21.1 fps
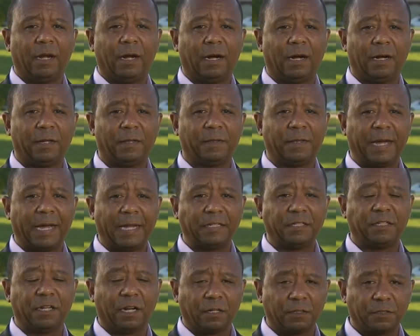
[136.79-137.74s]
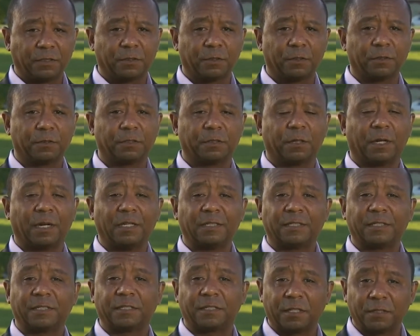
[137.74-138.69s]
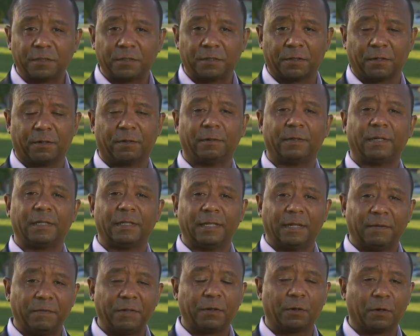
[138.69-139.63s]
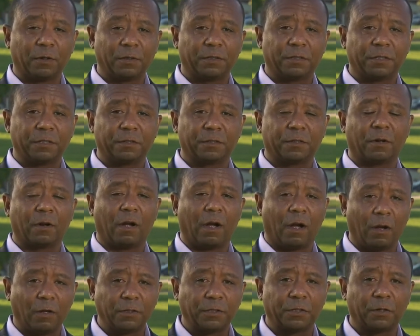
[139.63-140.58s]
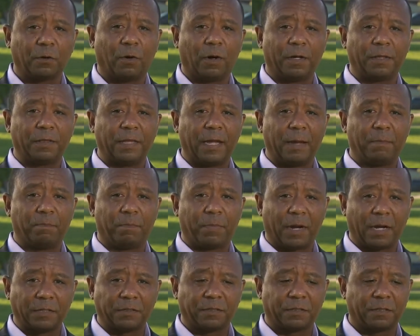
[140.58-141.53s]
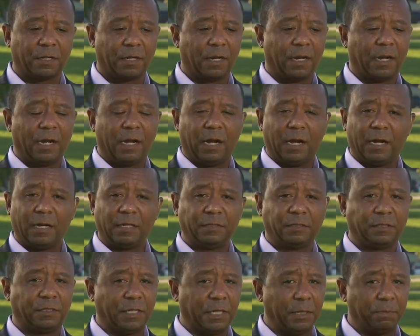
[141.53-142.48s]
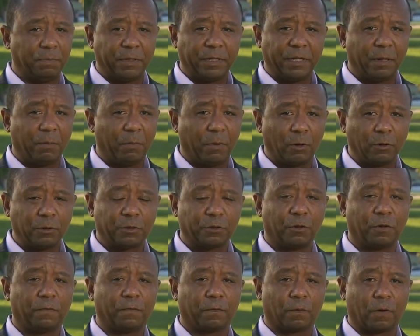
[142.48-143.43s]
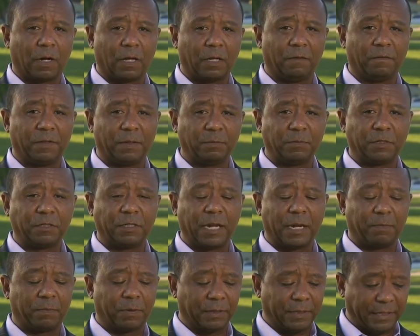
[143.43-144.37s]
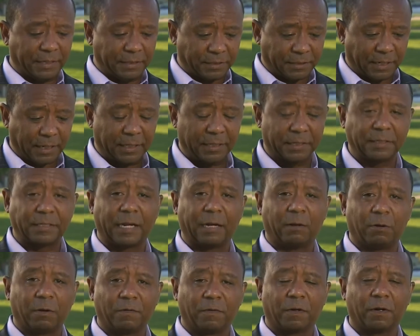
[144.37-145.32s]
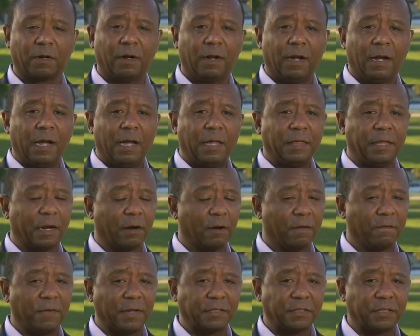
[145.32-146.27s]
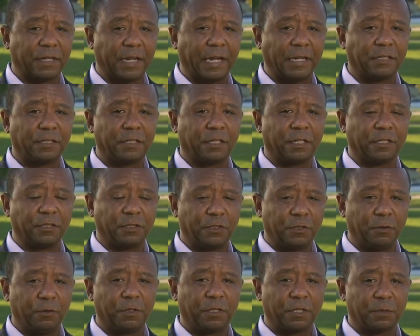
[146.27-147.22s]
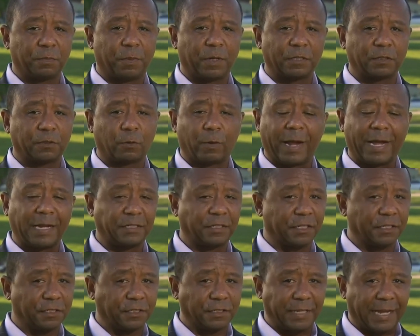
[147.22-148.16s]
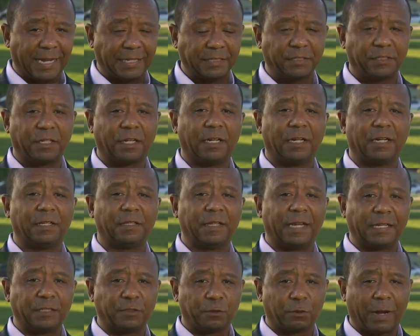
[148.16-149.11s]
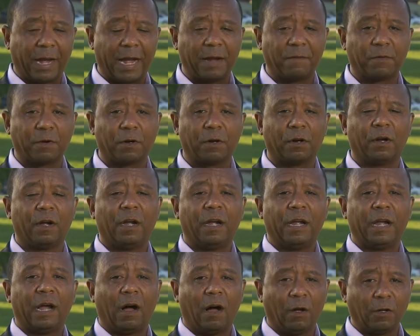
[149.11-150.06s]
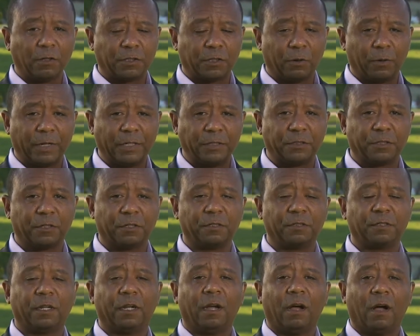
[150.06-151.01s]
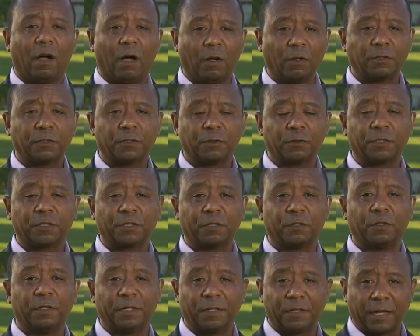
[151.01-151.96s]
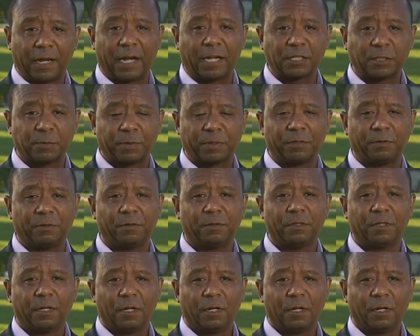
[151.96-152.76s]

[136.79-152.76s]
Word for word: Uh, that youngster's sister, 11 year old sister, also on that bus. Uh, deeply emotional for all of them today. Police tell us, however, their investigation into this bus crash is not done. That driver, also injured, also still in the hospital.